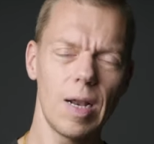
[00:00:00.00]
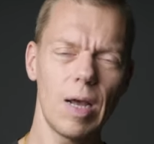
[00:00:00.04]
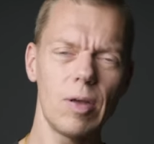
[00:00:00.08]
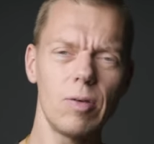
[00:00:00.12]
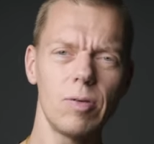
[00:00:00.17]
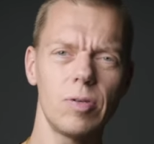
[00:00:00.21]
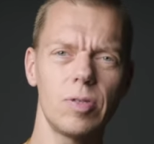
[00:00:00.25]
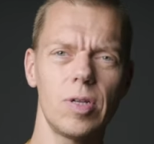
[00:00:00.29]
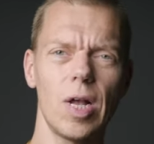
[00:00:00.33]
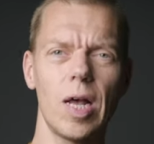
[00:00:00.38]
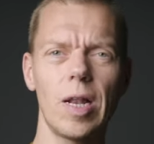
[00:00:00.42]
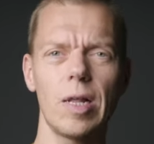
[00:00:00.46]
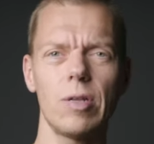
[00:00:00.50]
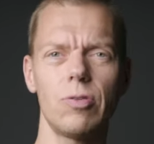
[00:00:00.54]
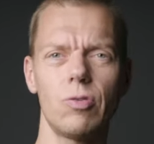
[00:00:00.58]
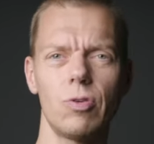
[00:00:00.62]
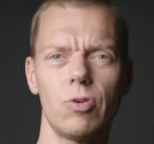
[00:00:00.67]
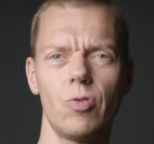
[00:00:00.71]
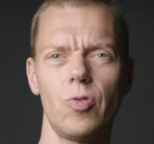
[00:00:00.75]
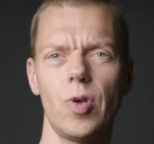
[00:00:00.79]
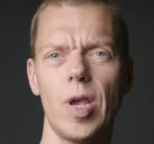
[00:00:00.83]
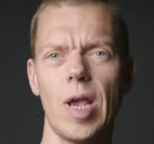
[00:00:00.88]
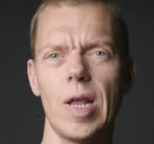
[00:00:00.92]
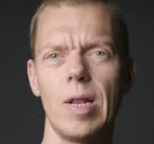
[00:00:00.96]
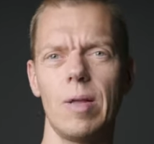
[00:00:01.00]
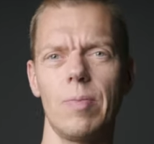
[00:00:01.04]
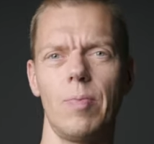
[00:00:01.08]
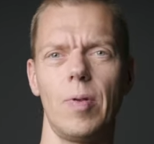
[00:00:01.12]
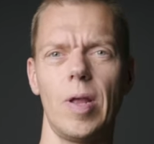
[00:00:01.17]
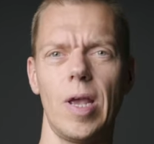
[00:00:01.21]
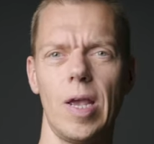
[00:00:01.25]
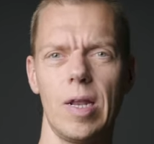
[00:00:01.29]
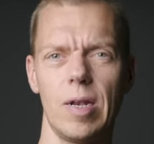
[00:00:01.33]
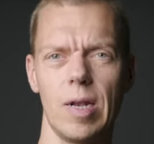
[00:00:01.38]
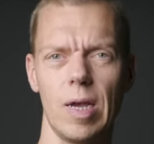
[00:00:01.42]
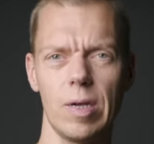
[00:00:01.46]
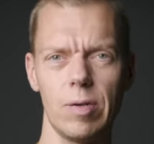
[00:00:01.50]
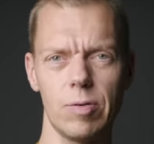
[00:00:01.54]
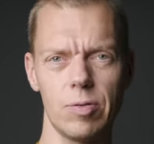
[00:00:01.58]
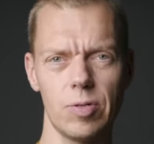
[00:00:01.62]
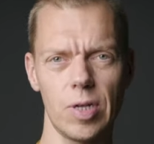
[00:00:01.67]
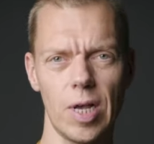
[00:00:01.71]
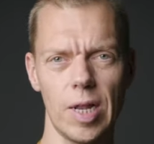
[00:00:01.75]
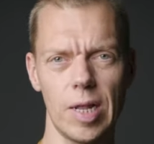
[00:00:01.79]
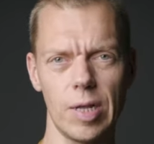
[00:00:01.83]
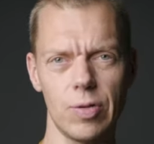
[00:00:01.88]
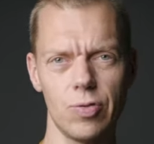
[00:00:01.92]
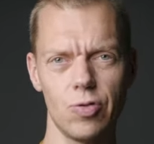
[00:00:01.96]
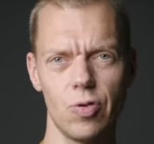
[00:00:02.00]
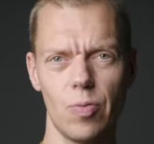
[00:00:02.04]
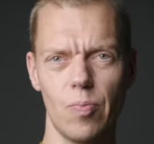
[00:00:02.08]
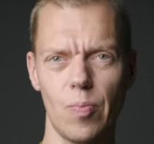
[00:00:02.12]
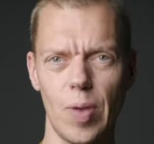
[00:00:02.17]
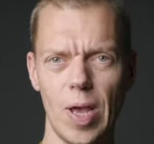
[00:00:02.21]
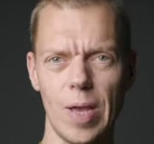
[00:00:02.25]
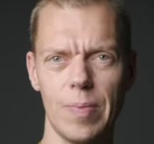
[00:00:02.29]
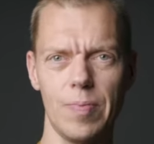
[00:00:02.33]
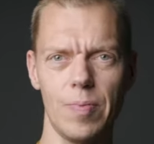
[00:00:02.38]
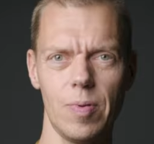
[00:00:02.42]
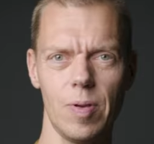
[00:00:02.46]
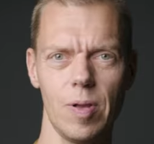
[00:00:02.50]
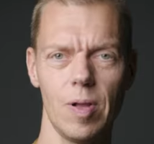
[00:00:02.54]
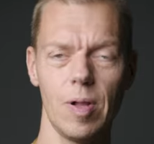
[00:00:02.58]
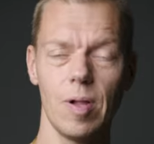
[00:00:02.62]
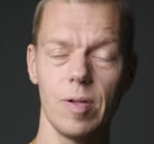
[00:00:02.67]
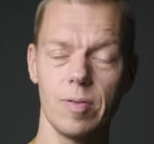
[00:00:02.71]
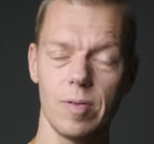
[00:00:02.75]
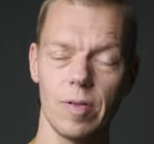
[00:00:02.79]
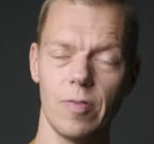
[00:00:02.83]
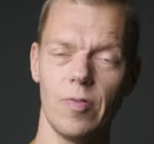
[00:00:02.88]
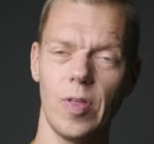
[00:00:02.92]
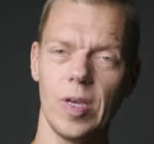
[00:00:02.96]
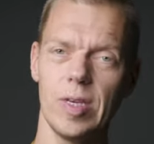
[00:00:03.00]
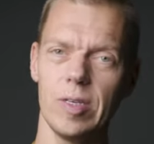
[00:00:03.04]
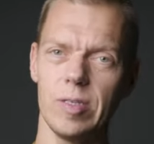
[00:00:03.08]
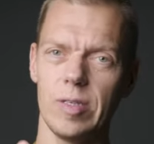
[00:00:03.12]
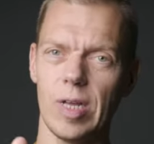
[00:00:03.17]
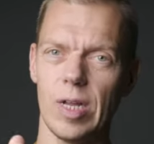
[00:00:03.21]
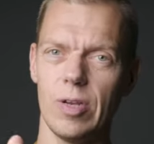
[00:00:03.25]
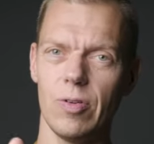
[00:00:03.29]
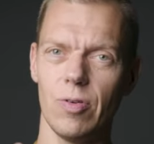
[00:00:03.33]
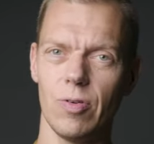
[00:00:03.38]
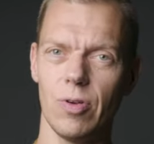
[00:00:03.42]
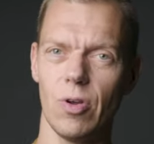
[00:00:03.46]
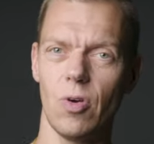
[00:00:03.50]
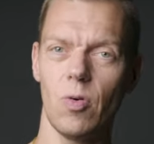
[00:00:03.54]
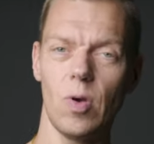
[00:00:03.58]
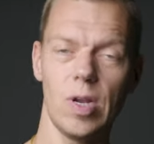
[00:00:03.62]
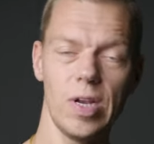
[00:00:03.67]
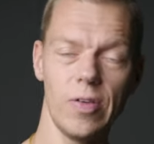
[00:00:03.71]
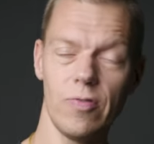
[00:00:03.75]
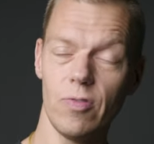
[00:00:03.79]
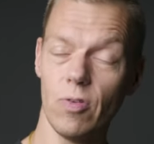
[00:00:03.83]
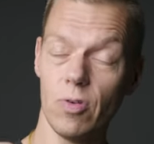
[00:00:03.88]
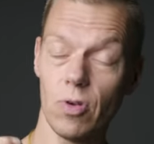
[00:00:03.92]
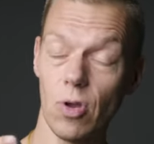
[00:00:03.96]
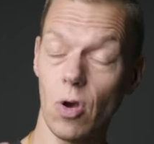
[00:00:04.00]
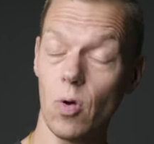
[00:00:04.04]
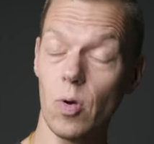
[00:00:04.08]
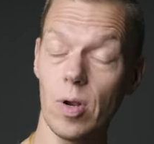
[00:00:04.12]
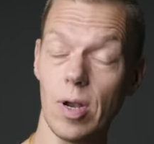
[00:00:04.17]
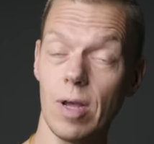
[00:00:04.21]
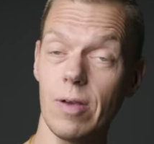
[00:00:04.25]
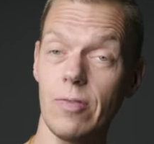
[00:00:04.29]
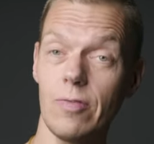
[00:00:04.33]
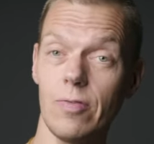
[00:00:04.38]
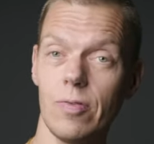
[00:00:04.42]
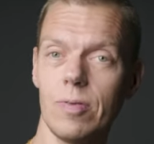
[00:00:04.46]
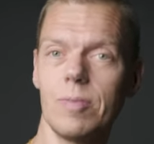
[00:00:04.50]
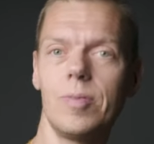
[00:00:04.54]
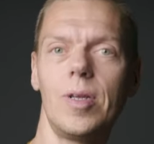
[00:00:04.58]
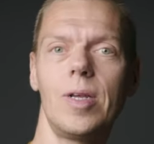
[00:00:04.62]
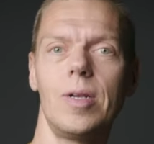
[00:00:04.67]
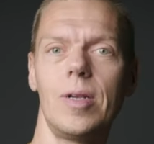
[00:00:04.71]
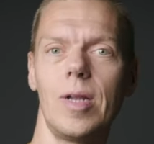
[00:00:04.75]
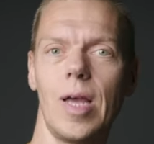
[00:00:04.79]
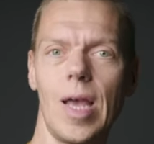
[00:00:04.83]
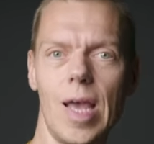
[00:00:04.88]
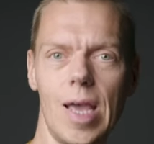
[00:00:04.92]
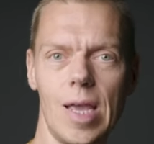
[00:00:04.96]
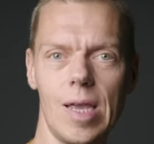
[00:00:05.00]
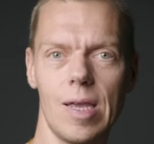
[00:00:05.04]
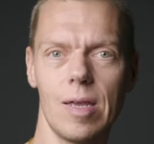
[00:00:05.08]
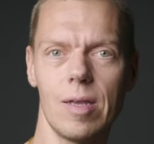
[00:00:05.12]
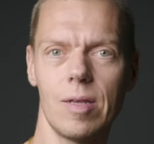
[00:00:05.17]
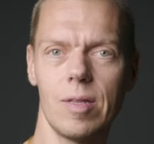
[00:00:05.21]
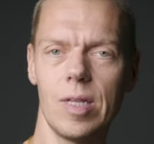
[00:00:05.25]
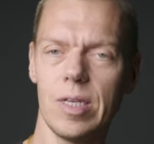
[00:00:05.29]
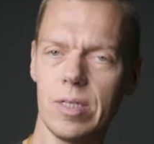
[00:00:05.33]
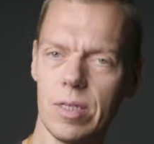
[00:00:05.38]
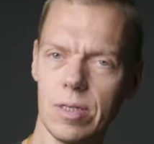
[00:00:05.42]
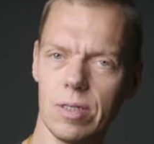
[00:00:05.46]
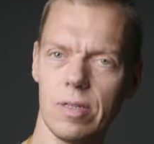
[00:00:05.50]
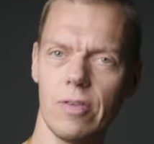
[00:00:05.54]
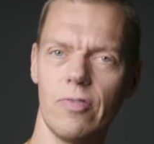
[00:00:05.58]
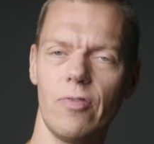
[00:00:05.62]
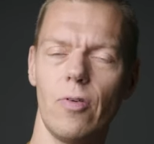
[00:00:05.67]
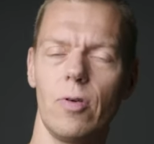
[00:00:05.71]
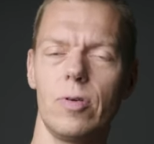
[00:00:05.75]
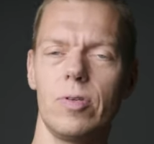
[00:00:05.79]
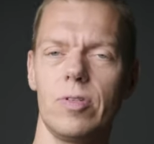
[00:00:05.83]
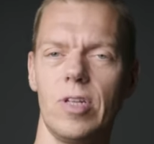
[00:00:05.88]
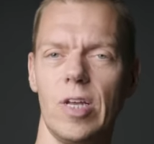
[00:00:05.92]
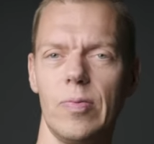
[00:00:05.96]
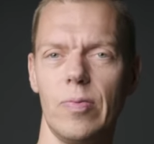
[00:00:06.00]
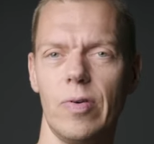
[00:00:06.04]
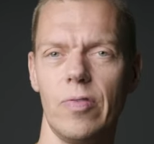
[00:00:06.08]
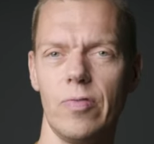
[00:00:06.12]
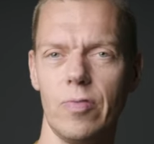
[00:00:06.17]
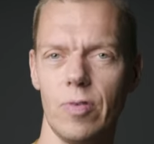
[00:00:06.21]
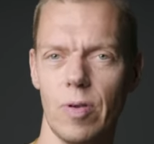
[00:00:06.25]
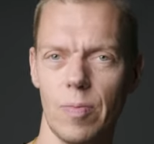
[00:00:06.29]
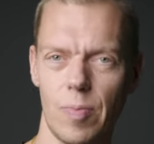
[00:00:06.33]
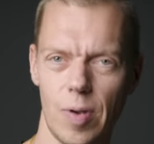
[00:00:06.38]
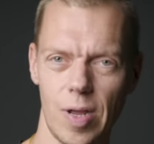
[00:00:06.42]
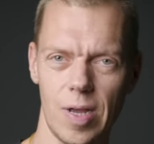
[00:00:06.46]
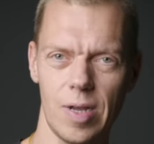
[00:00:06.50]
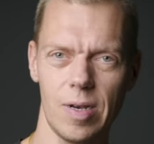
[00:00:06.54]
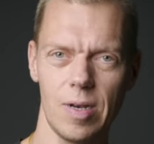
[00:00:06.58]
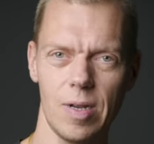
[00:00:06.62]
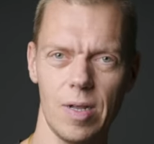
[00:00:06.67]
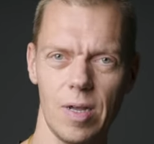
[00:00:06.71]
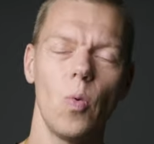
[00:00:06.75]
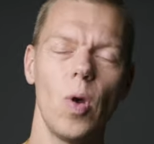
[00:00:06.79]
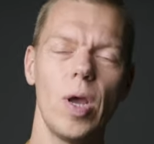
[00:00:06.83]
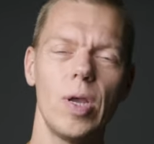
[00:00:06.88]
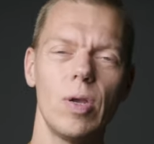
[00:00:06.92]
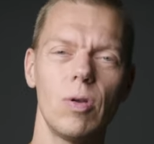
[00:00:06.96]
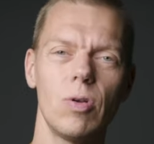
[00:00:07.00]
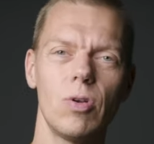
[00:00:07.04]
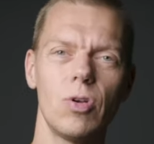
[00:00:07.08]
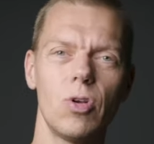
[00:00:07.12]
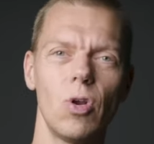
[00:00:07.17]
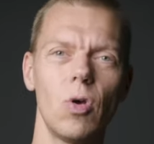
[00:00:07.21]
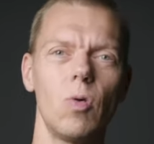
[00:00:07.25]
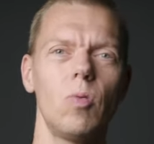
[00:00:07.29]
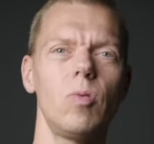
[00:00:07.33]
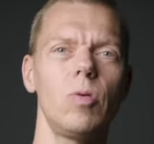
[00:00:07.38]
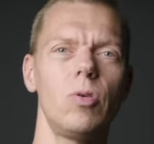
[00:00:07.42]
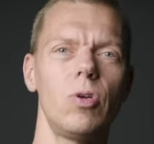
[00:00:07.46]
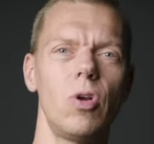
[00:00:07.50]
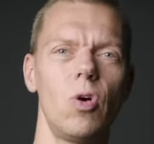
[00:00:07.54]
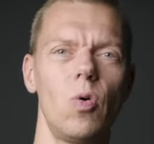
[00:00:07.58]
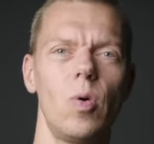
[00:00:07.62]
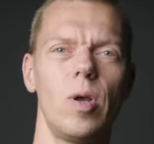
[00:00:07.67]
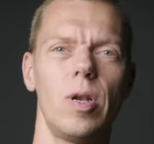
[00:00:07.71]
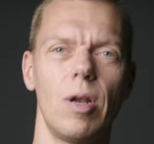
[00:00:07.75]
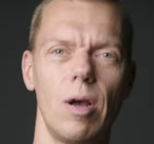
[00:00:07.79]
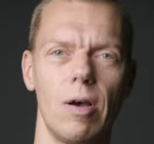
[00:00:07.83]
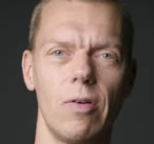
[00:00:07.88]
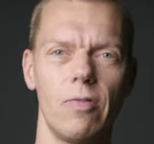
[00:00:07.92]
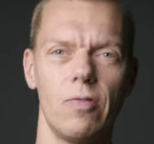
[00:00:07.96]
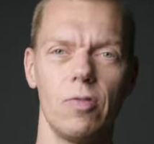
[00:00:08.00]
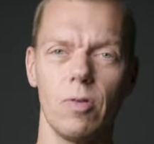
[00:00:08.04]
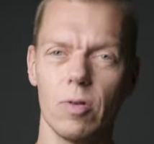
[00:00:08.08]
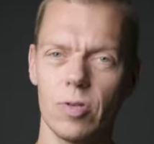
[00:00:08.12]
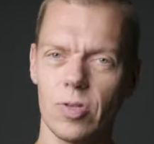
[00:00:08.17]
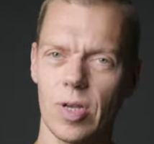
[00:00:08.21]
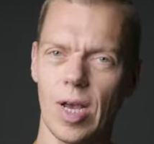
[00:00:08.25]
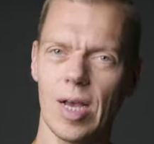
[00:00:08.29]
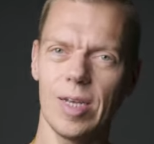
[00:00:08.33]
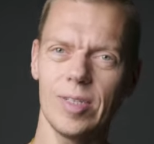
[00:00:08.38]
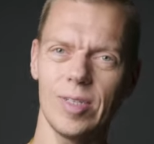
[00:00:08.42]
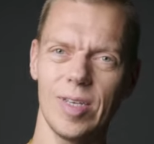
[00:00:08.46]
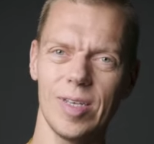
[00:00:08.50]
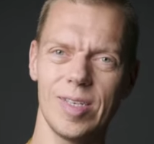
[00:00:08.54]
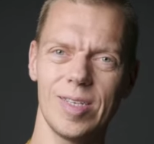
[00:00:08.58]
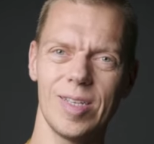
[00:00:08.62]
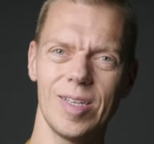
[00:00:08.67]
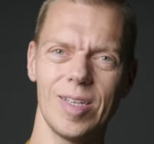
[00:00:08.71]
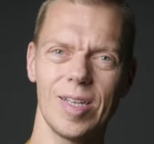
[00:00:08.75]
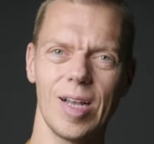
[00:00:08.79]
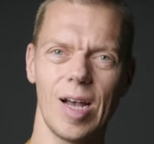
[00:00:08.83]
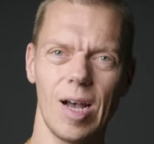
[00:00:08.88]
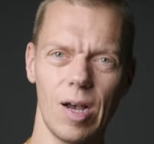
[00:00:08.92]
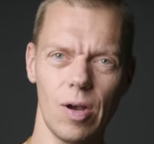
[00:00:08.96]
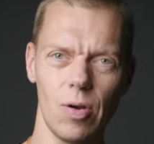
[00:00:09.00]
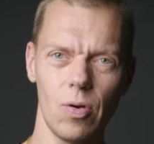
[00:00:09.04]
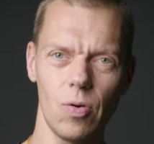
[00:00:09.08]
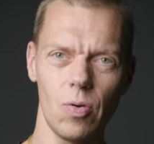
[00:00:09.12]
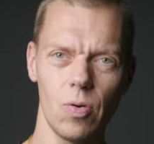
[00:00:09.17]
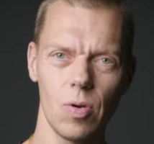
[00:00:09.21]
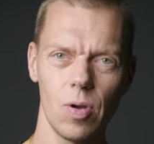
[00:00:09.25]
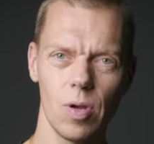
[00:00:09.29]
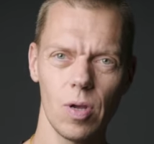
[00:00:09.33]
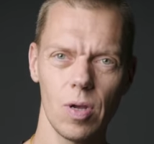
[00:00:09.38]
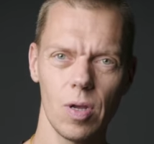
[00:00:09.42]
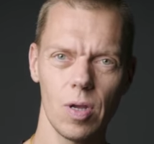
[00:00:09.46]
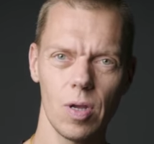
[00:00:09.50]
Now you're starting to create a plan. Now you're starting to map the things that you know. And if you know enough, then hey, this is the first step of your plan. Where you don't know enough, your task is now